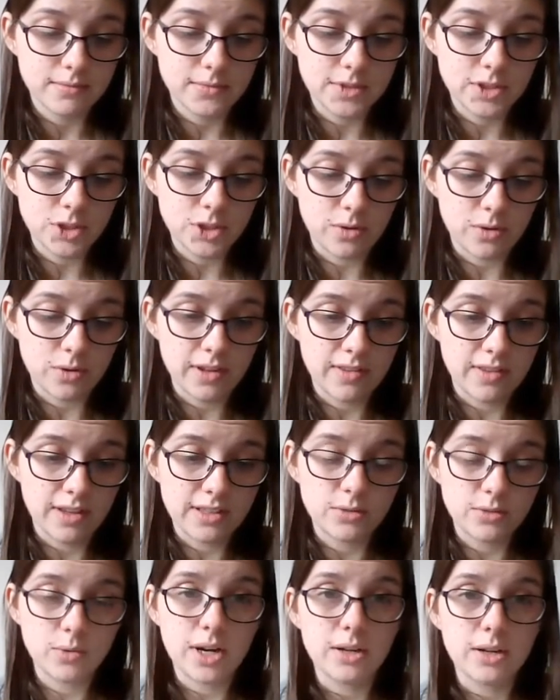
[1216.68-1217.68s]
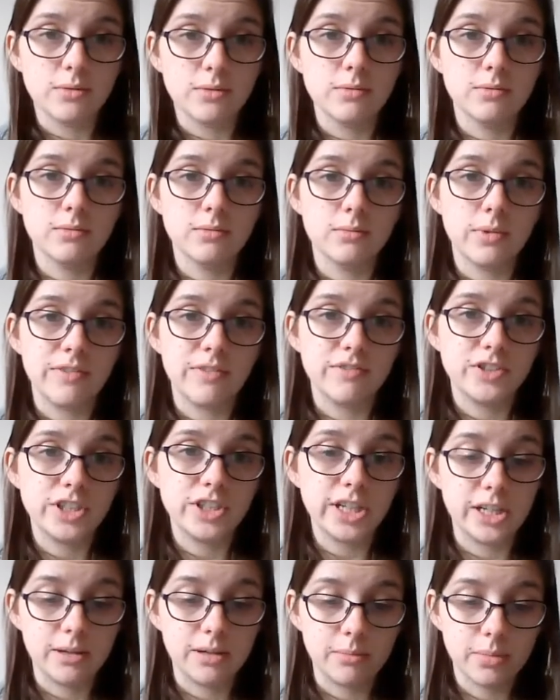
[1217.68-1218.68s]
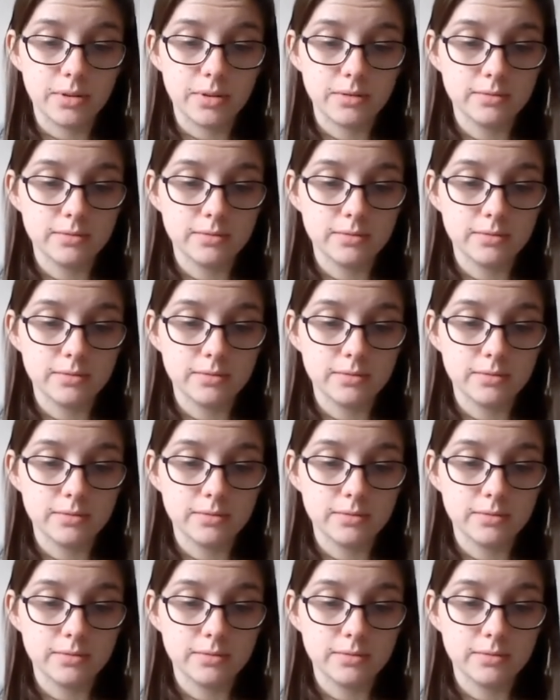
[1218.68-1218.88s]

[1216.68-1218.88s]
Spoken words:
So I think that's why it went for cheap.